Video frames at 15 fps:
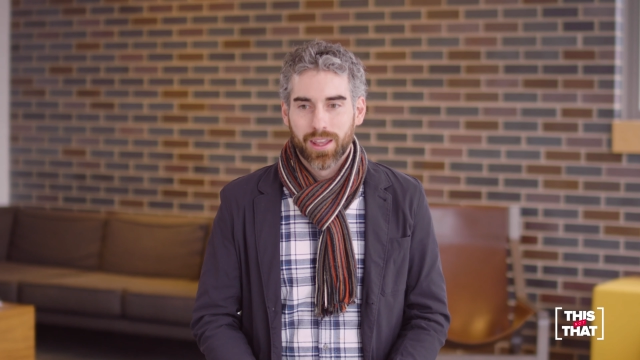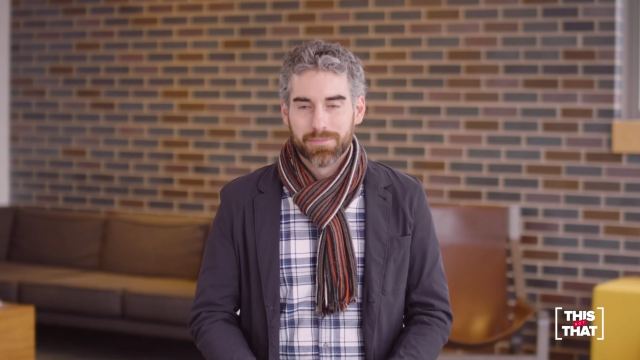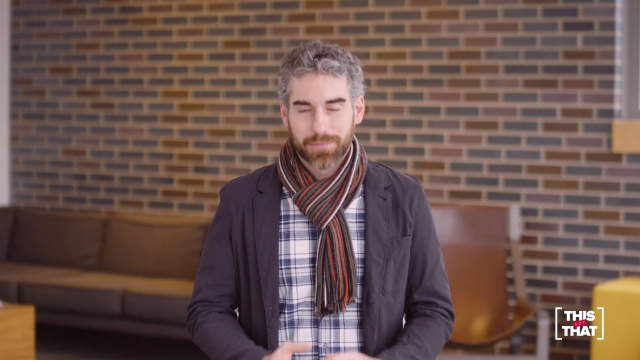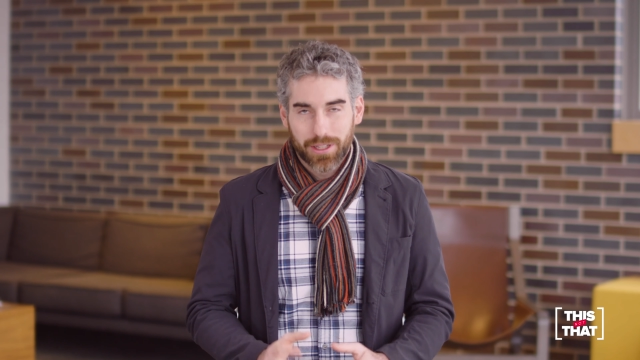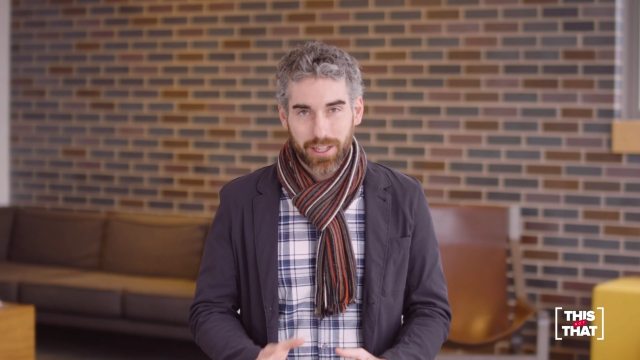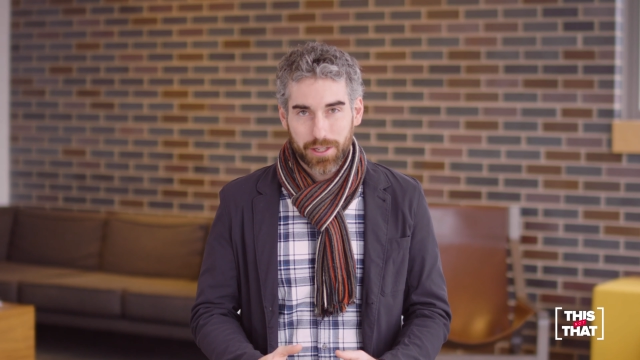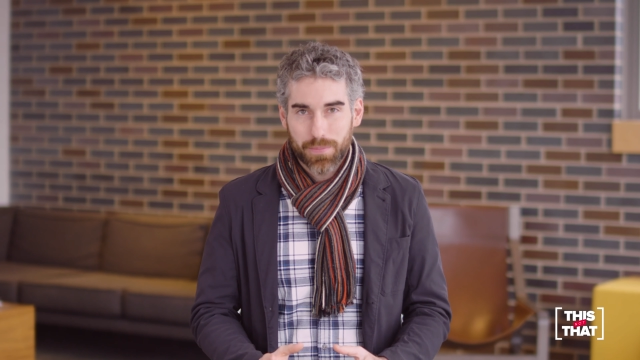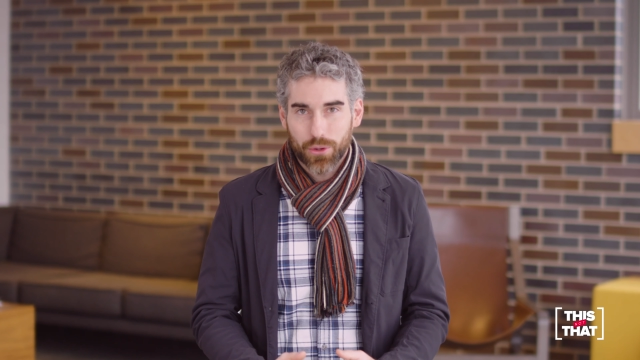
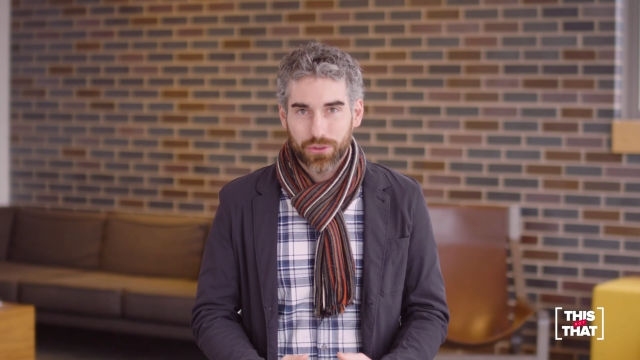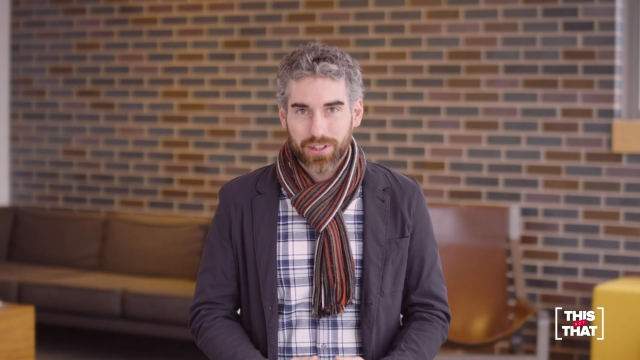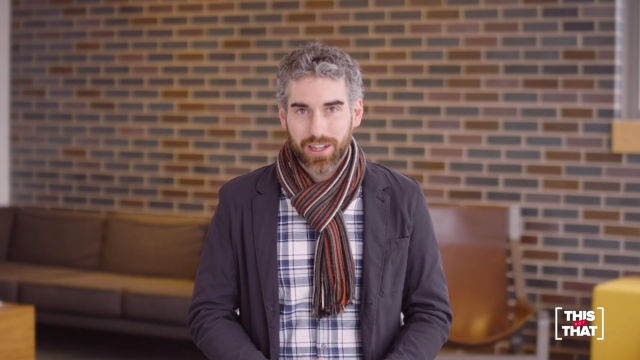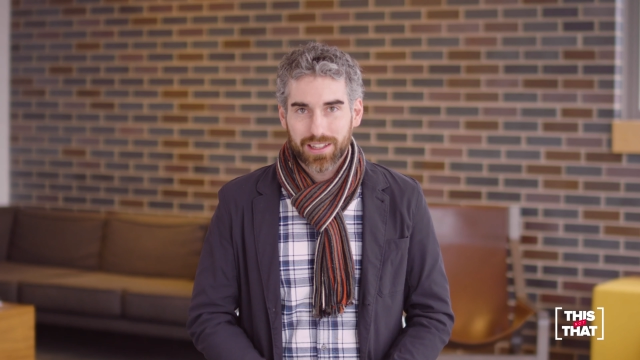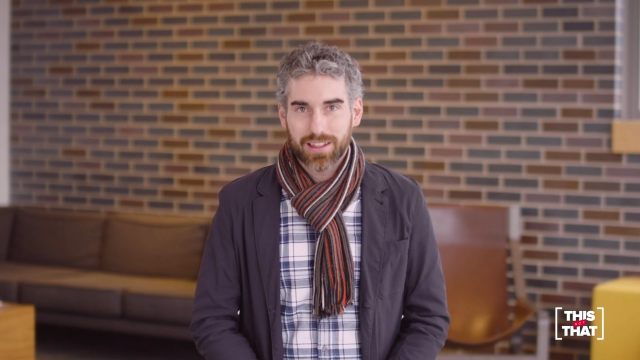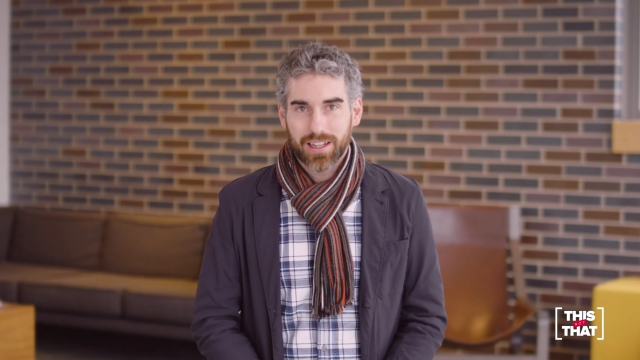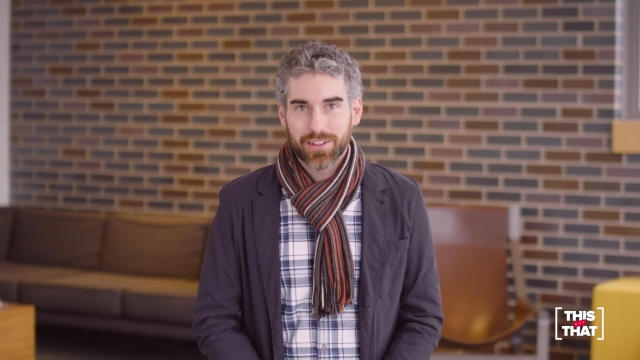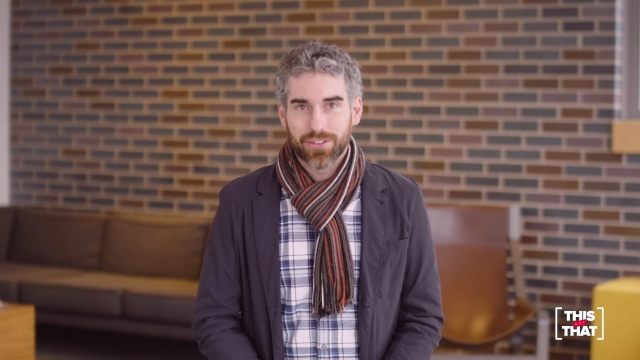Now, like most
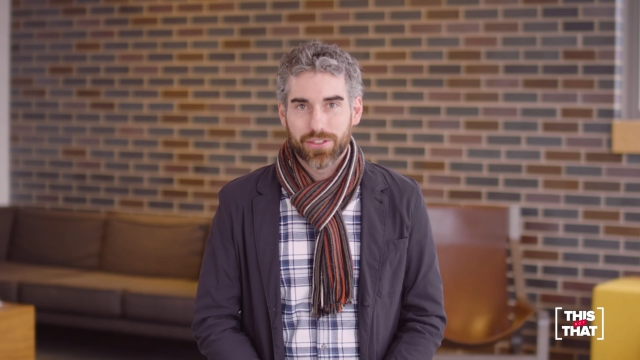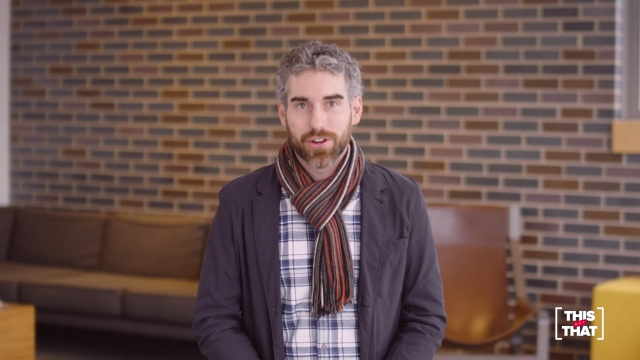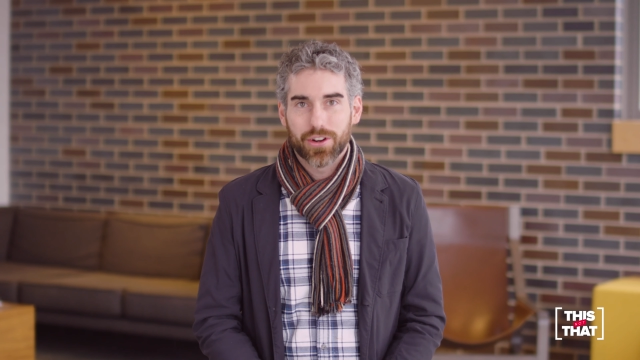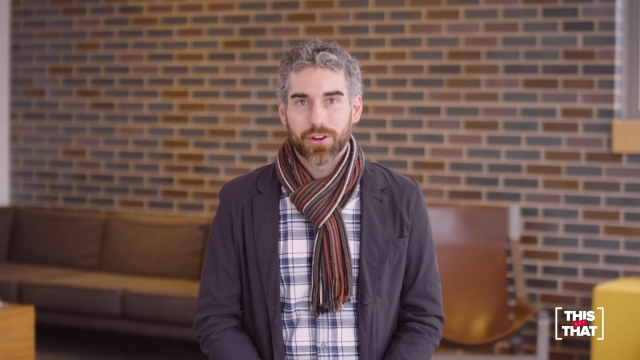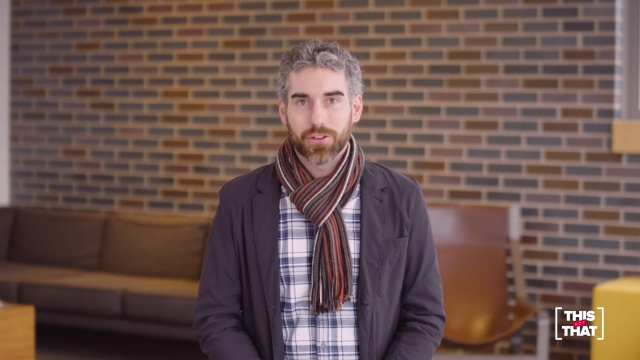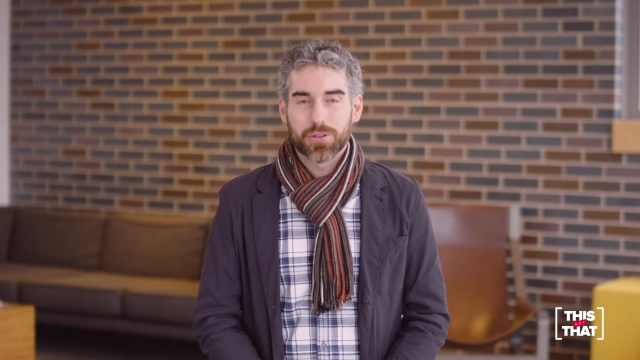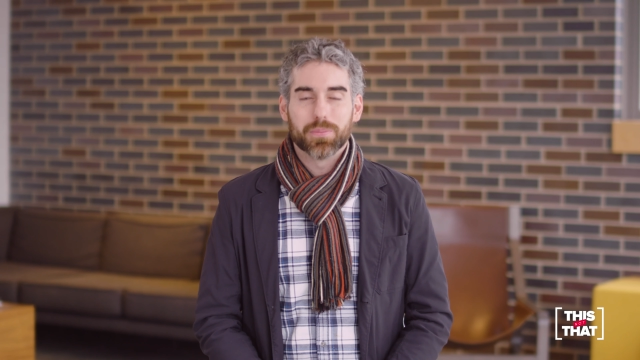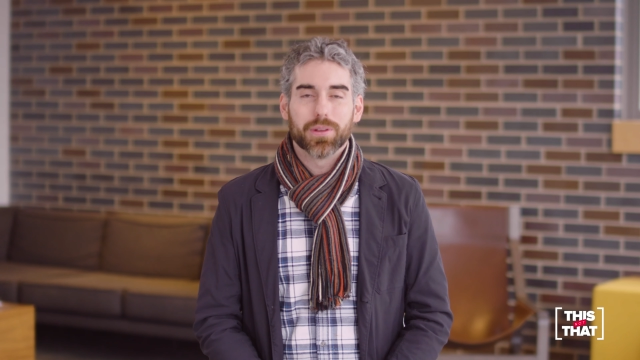guidelines, there
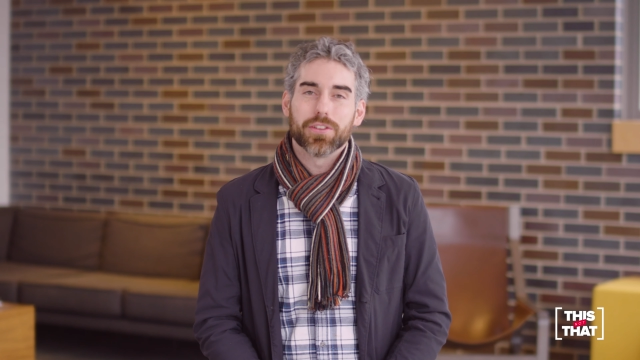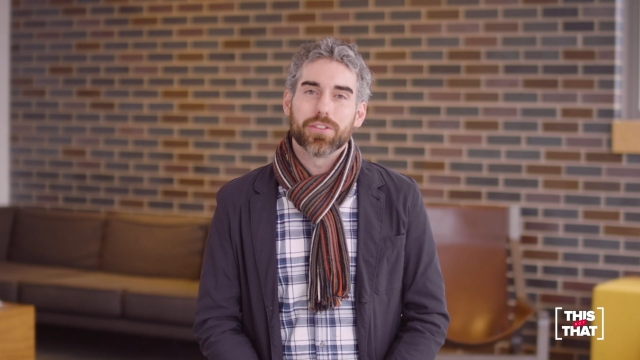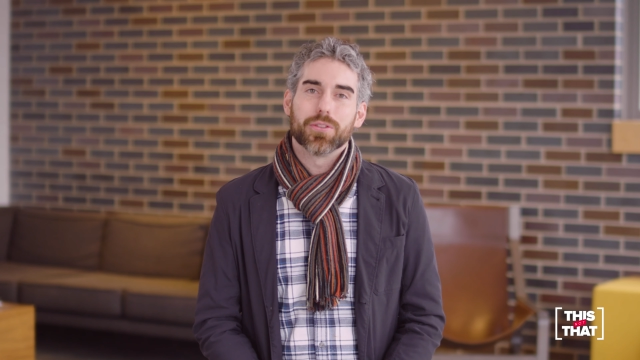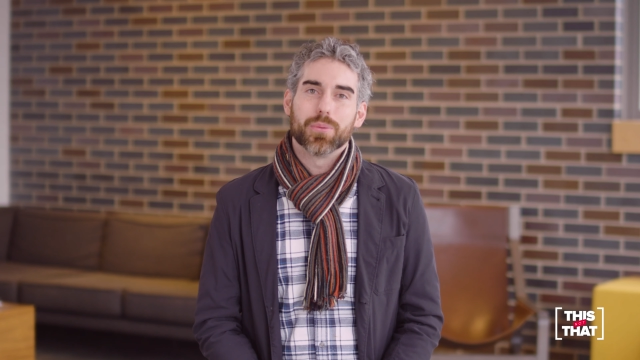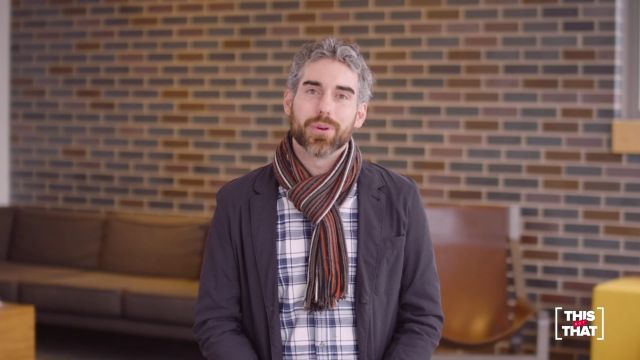are some places